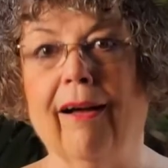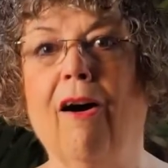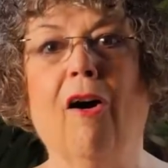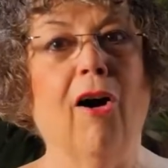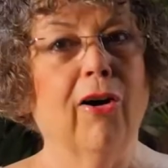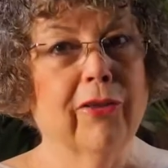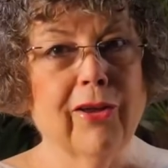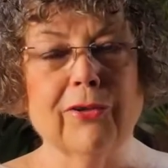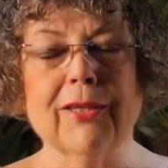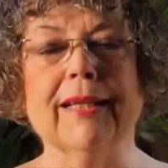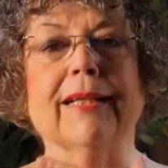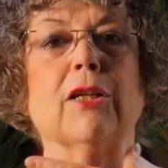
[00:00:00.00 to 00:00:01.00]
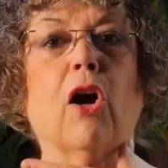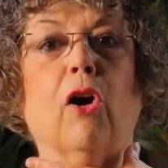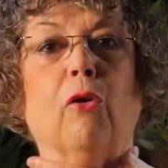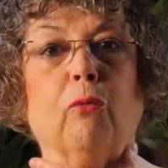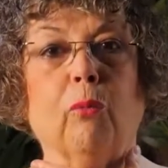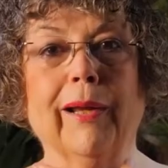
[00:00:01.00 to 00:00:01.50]
all of those things are
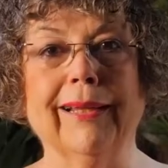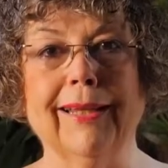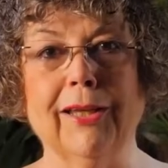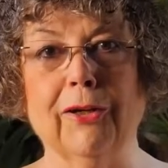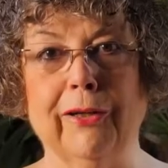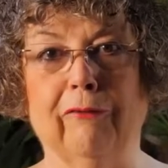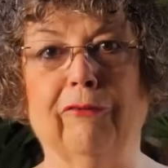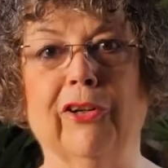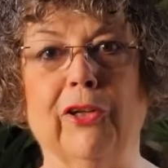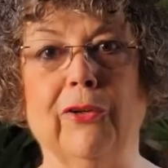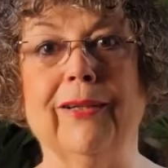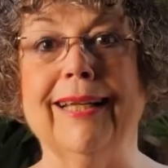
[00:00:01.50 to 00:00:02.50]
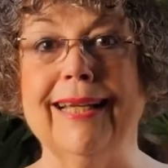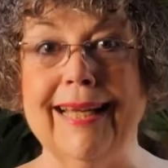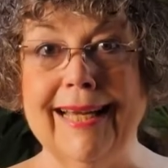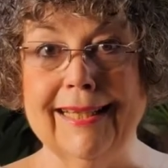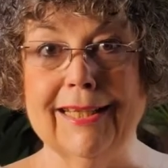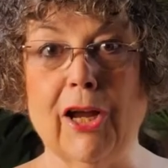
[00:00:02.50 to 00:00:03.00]
really good for you to
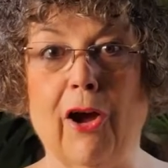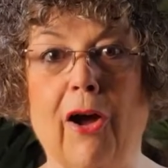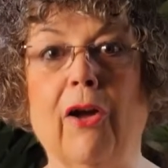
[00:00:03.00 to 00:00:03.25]
eat to